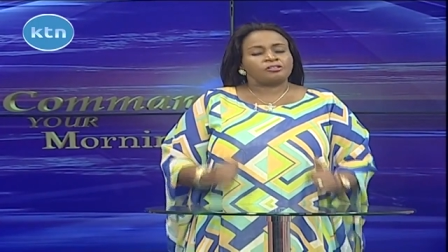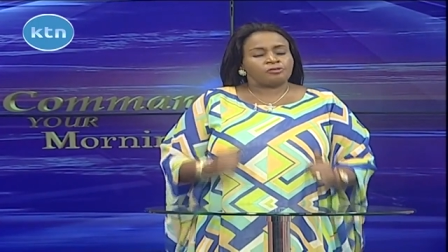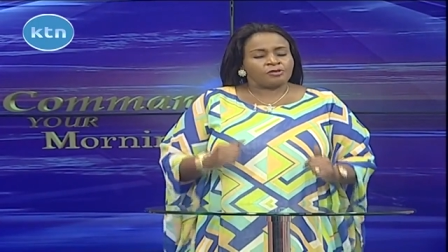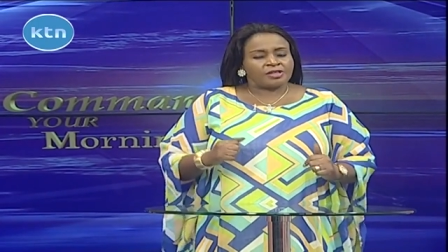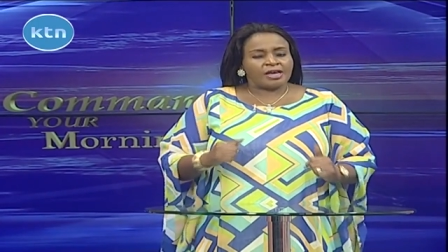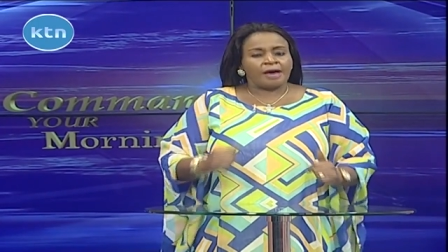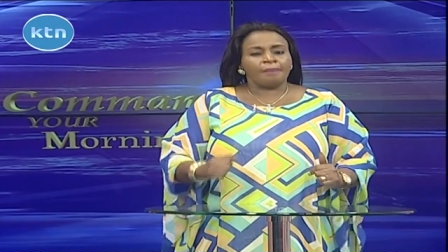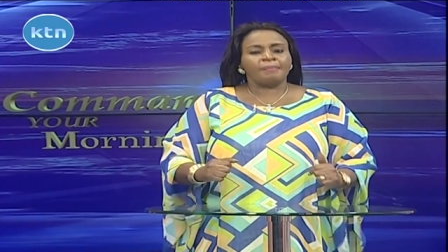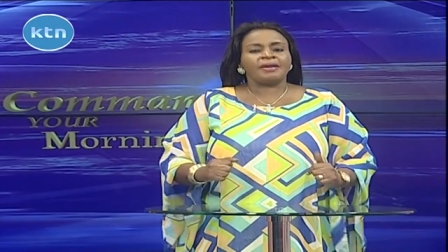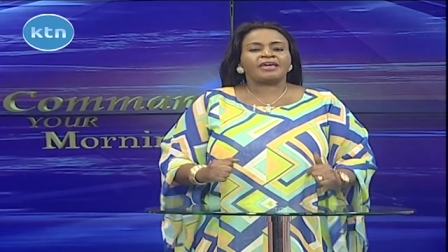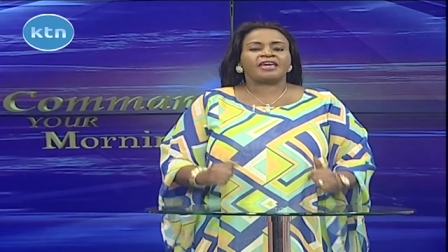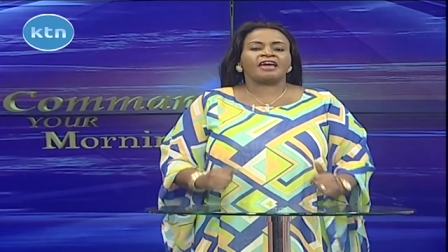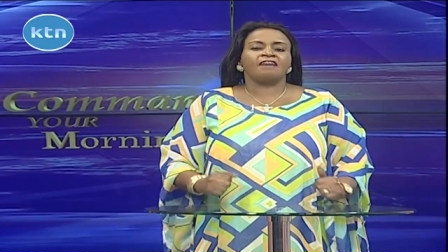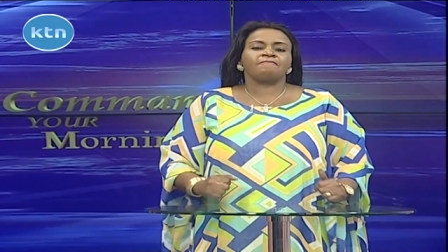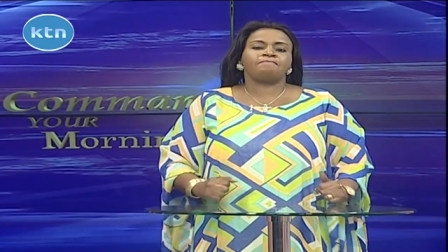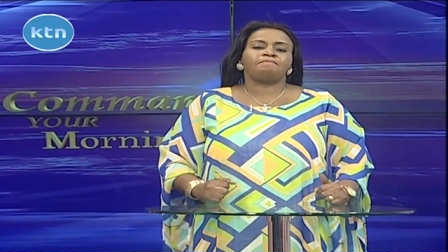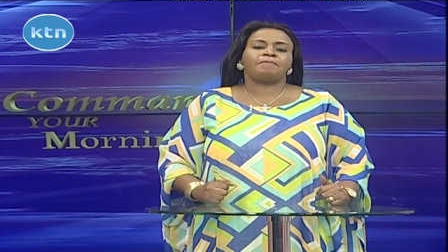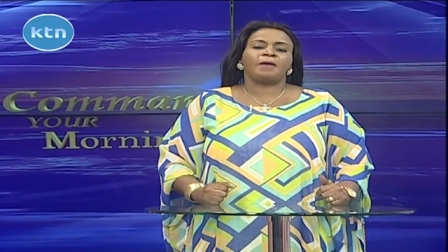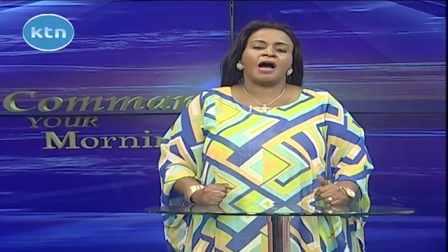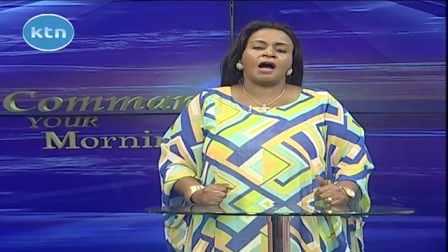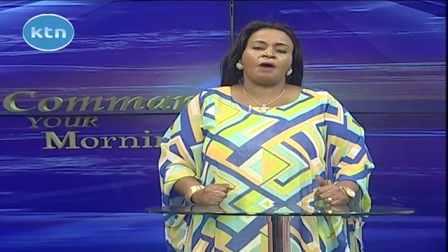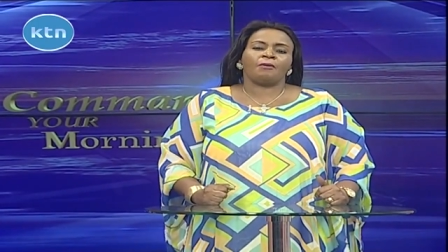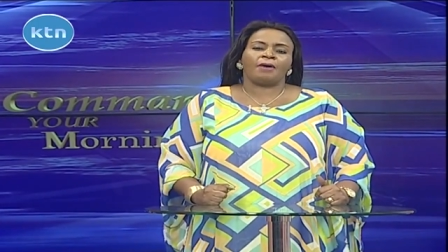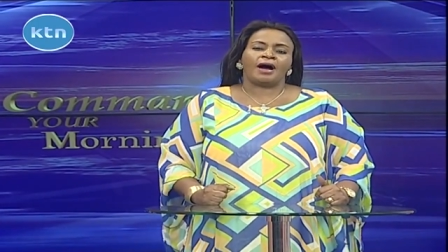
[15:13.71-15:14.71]
to them he gave
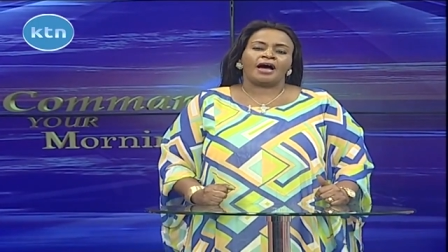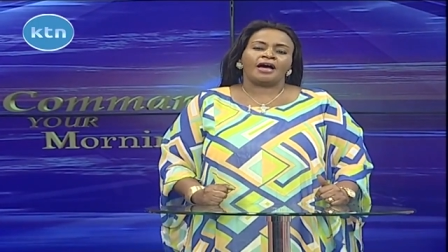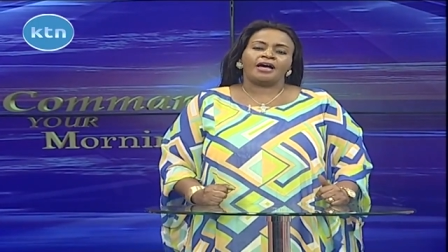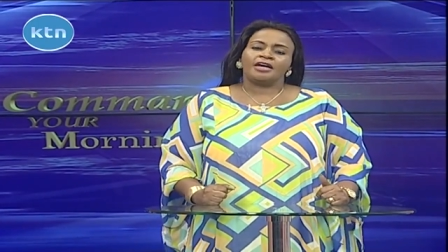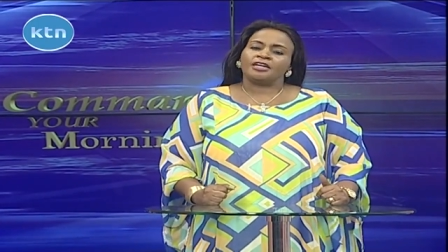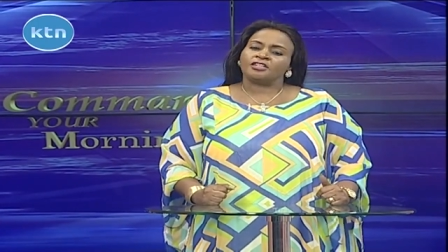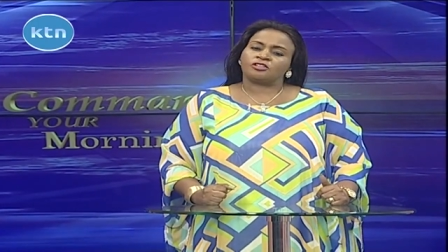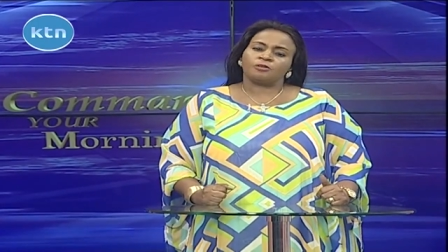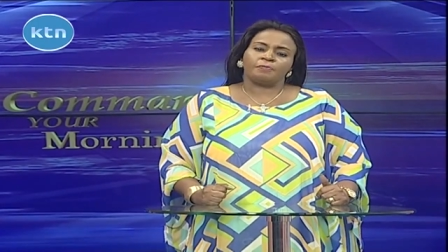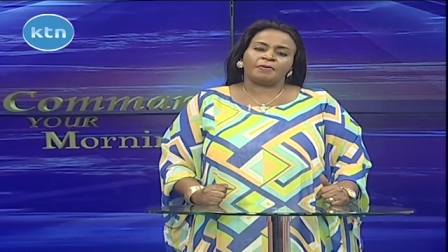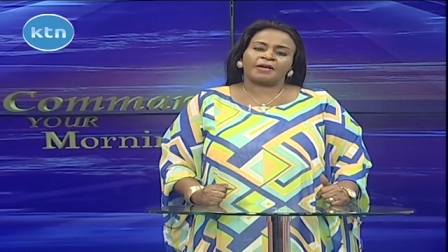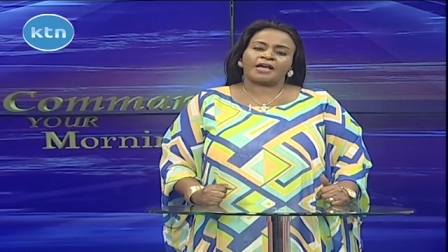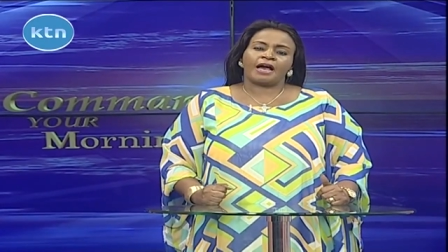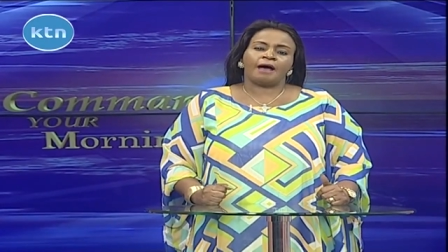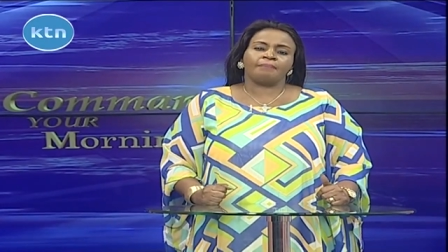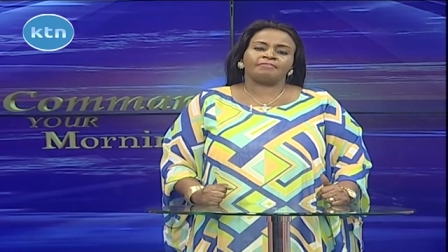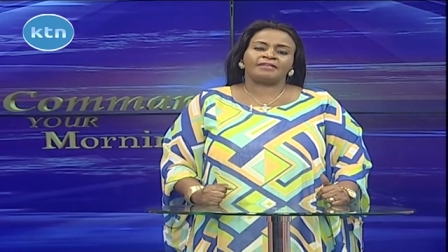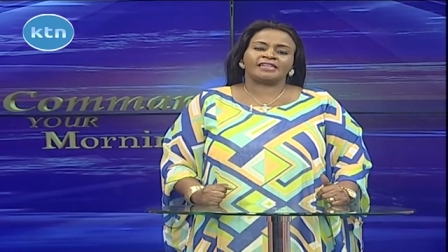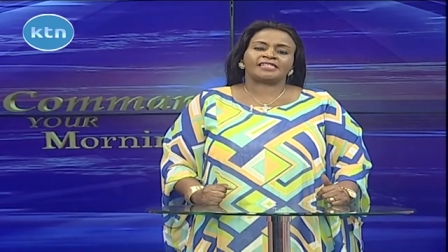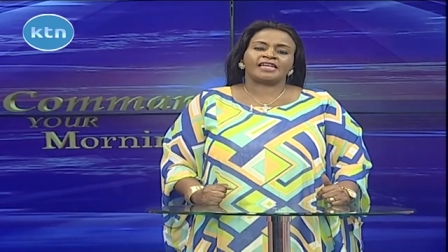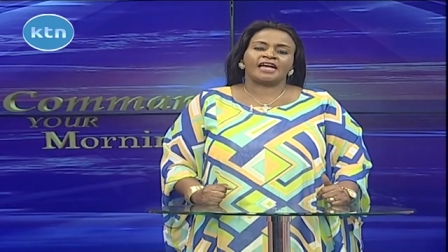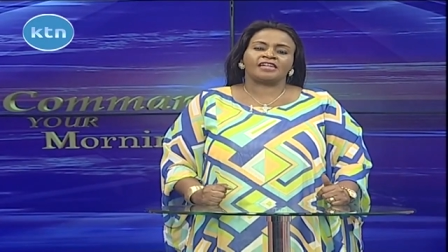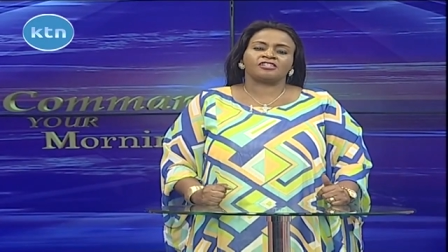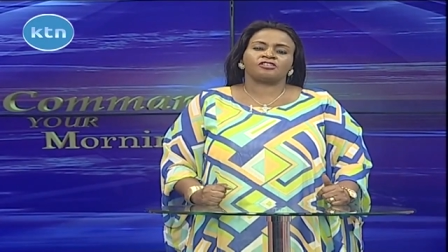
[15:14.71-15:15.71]
power to become
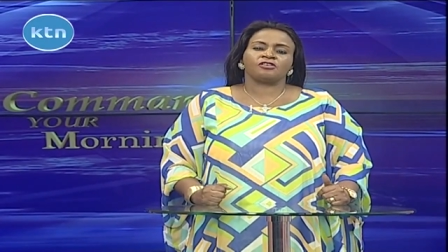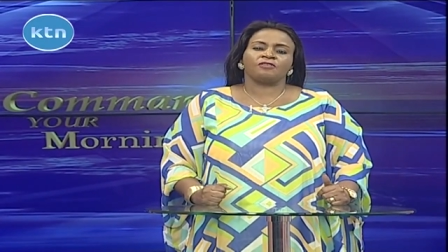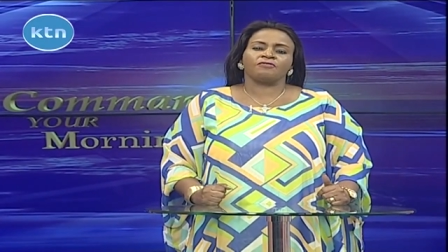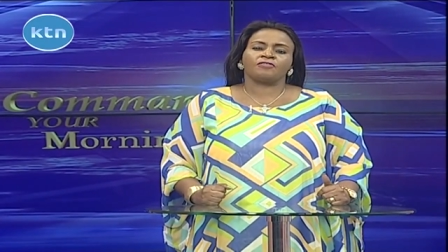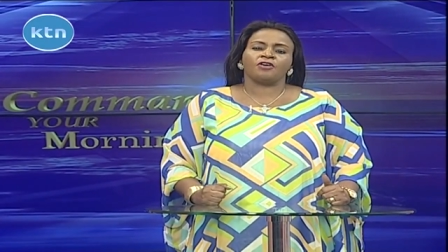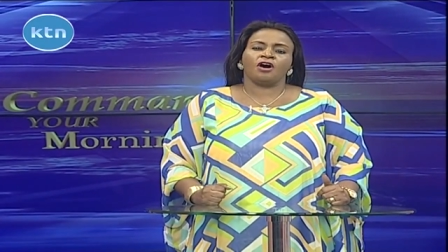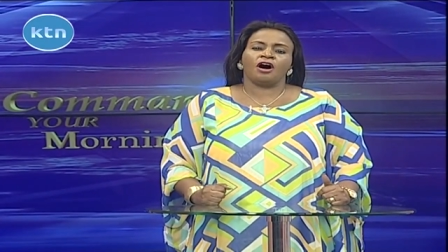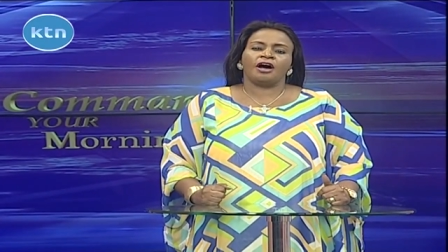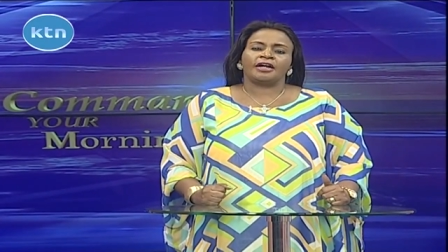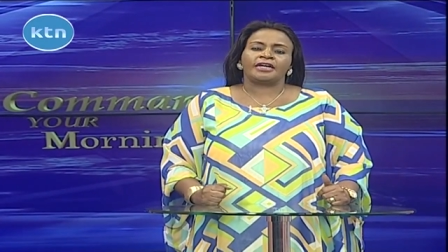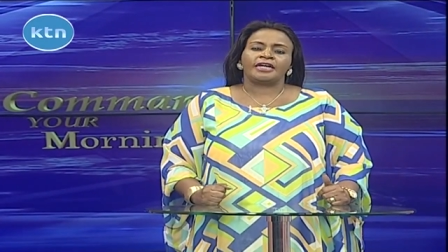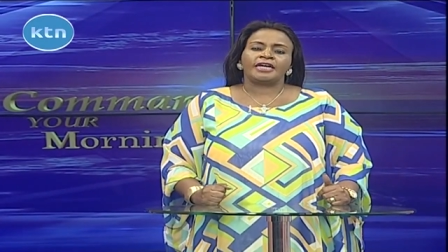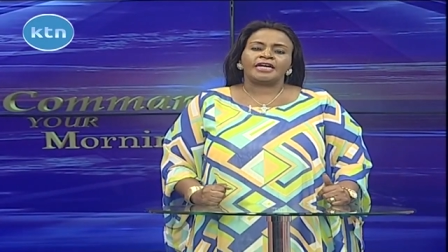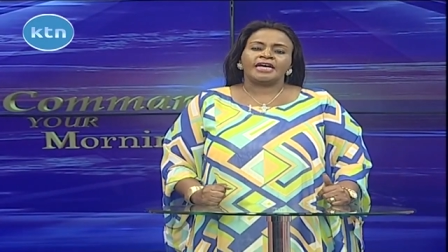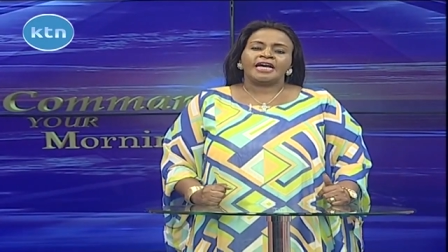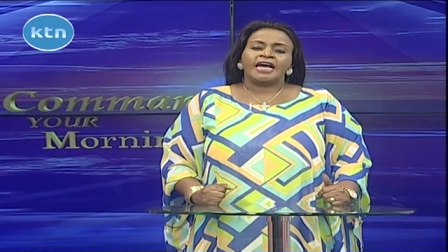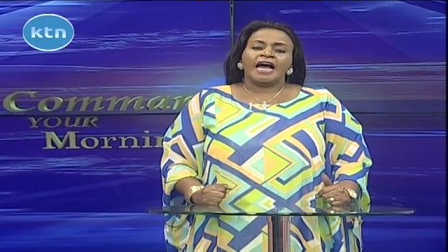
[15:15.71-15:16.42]
the sons of God.